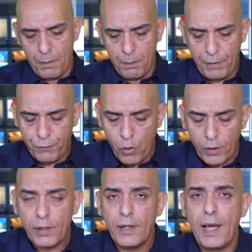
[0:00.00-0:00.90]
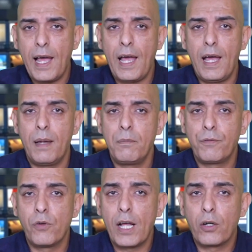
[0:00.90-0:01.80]
Before
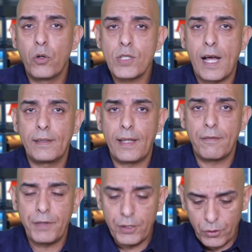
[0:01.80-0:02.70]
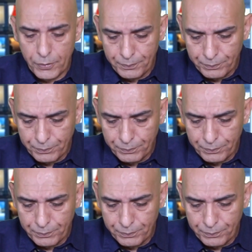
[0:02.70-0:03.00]
before I close out that video,